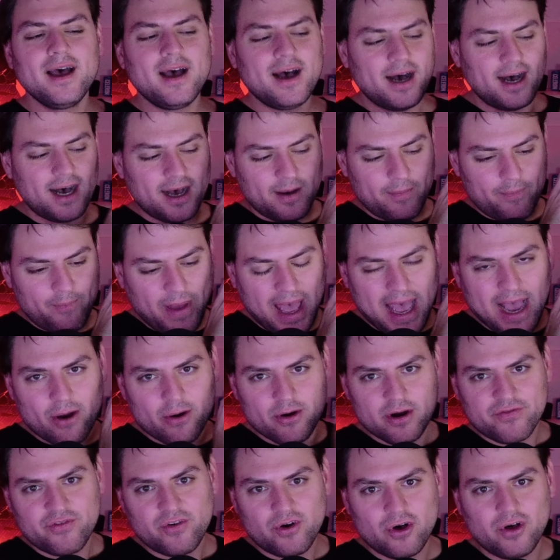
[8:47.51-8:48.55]
uh,
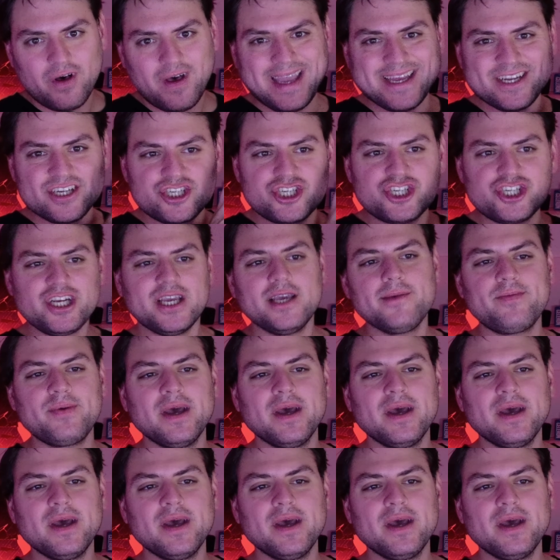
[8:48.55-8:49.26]
powerful and cheap,